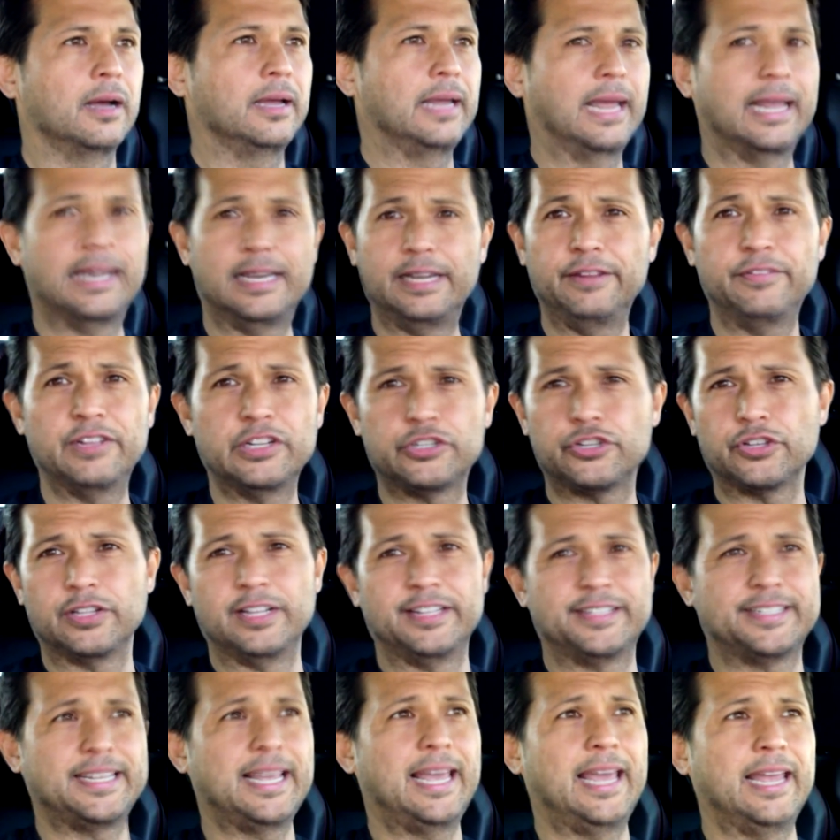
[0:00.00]
and even to
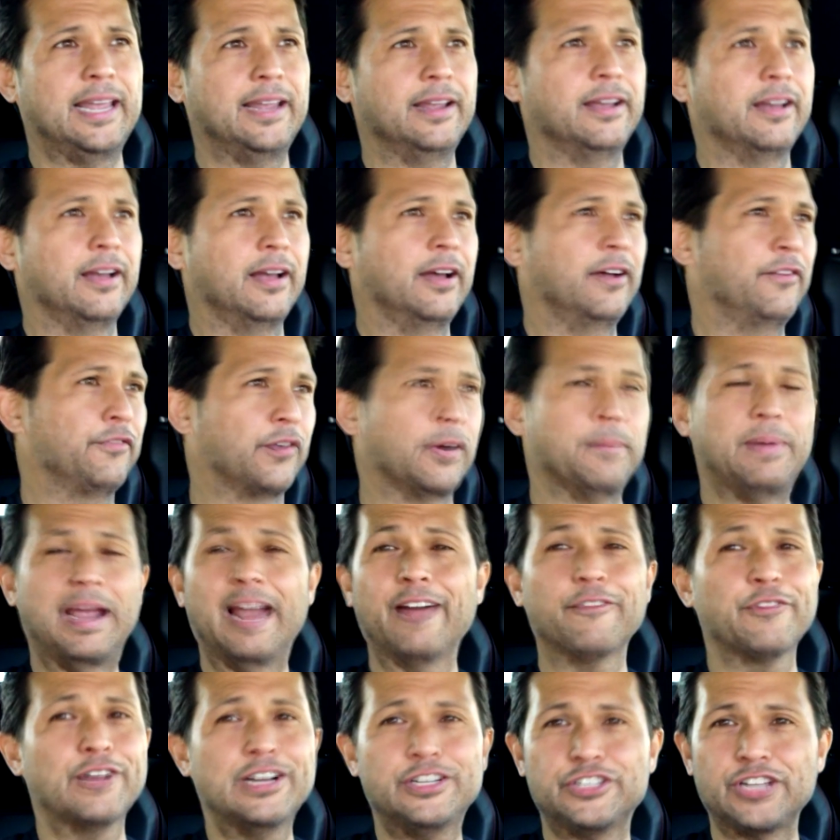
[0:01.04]
this day, from
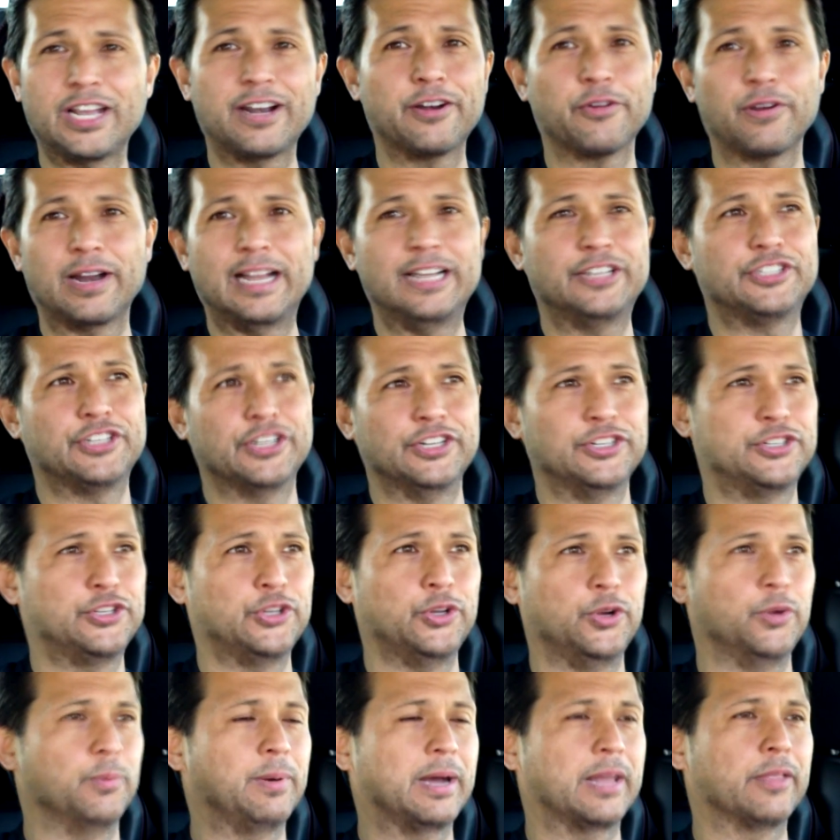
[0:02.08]
every generation
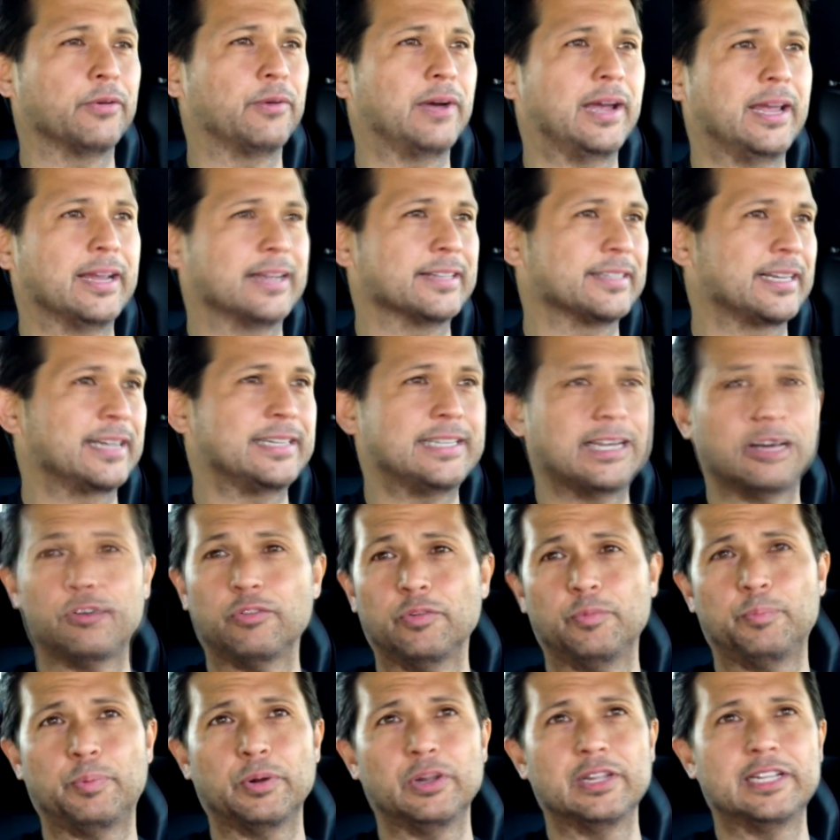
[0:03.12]
too, by the way, because I dealt
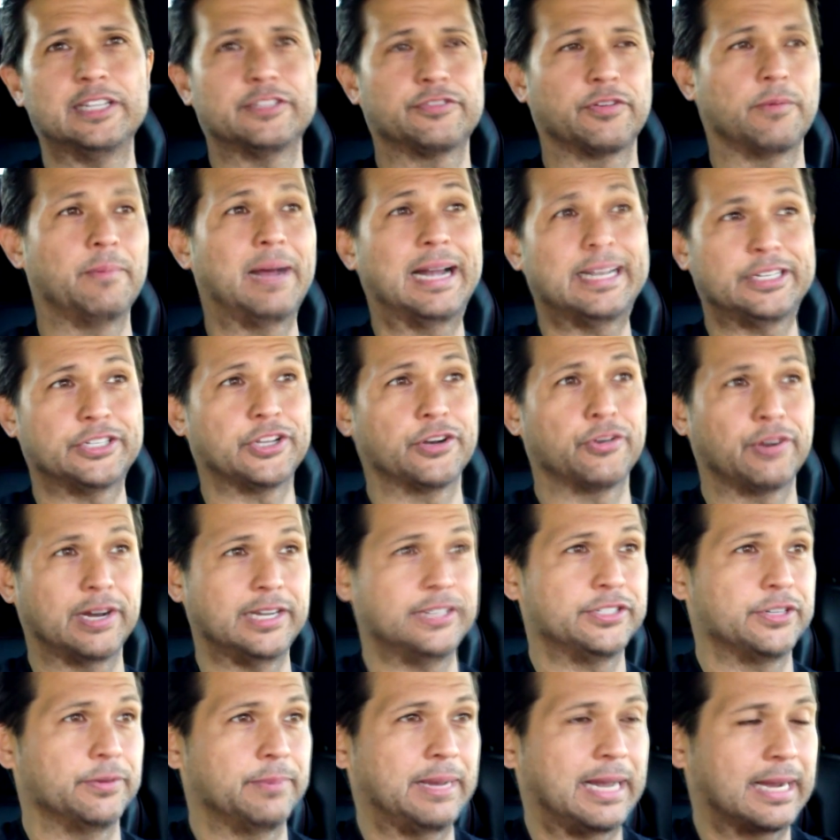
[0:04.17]
with bullies from my
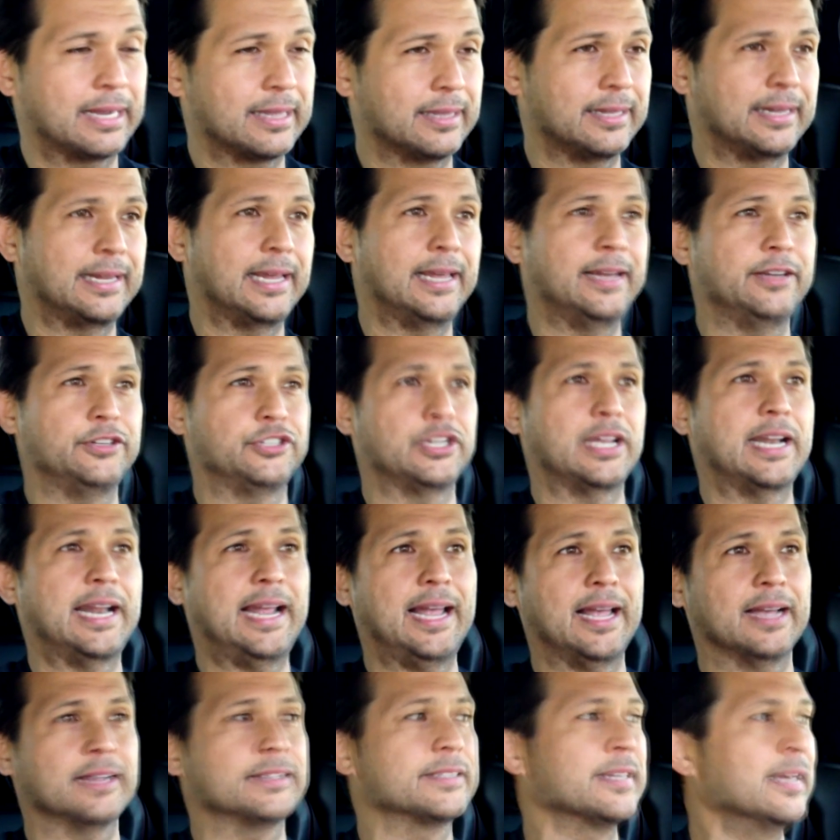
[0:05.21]
generation back in the day, Gen
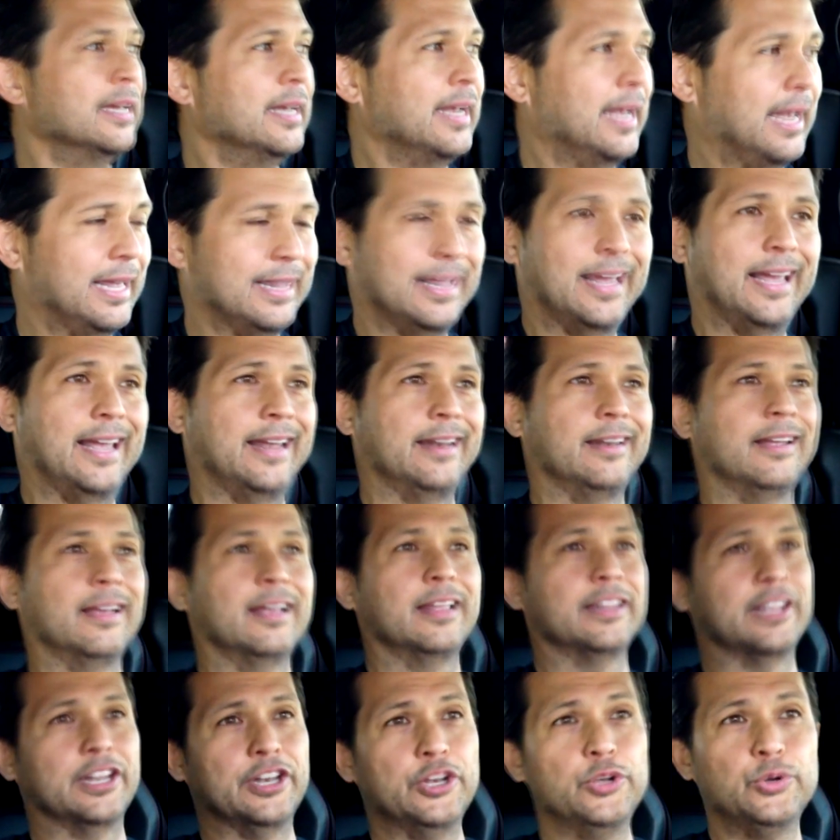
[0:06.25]
X, and then
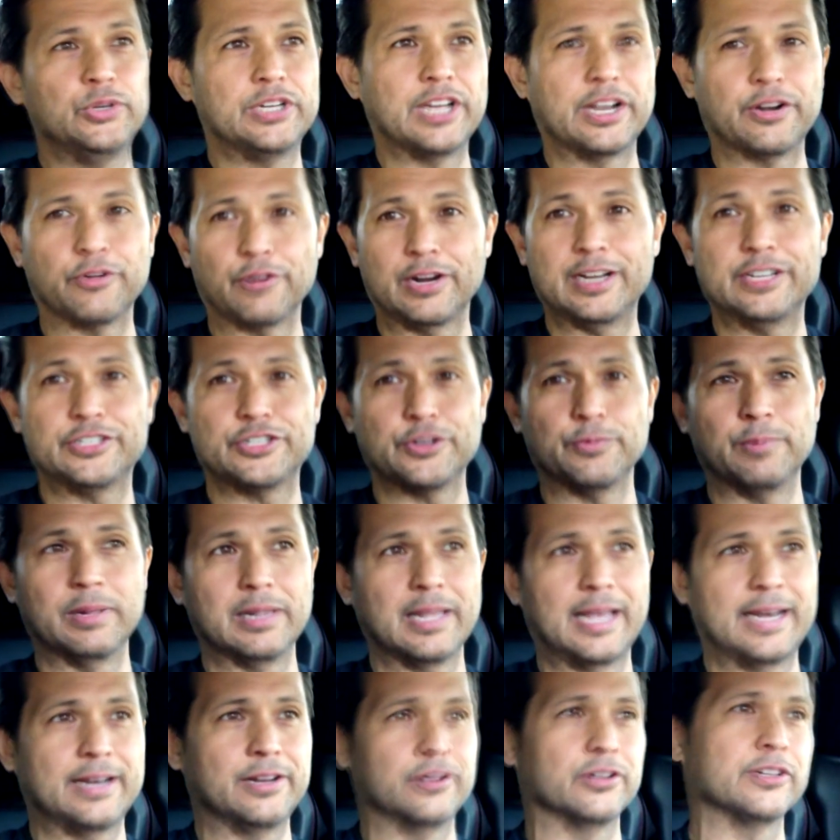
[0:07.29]
the new generation,
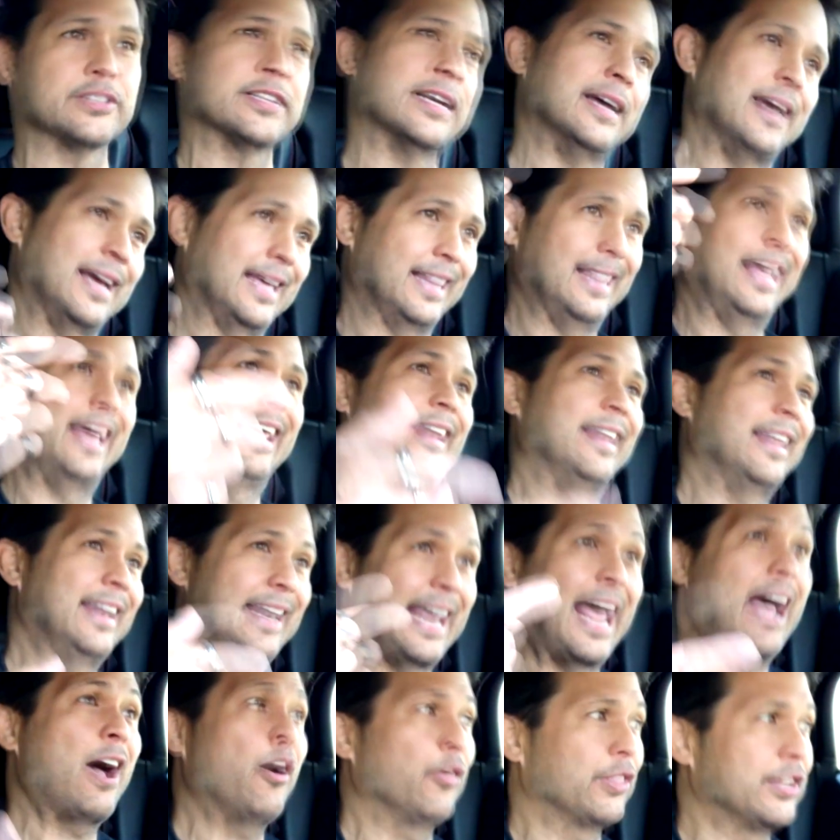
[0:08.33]
millennials, and then
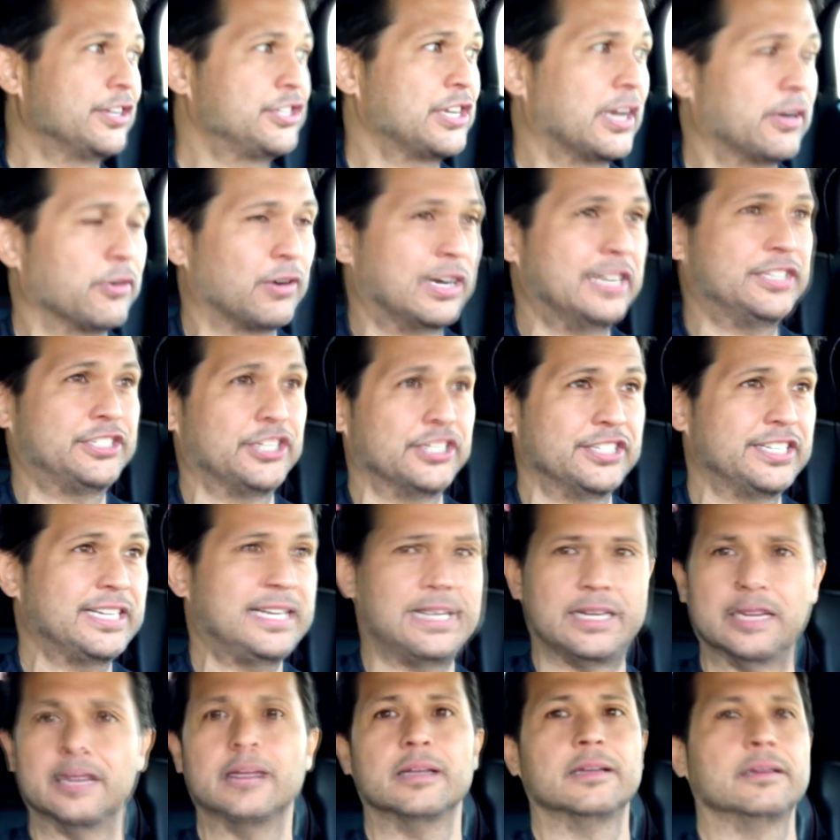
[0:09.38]
now the Generation
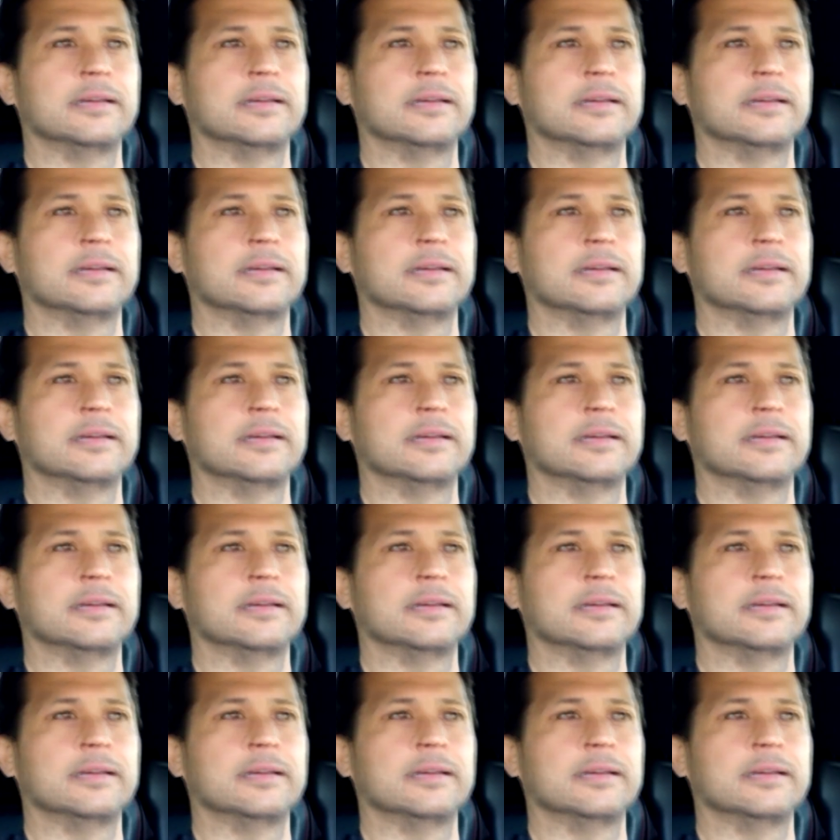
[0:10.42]
Z.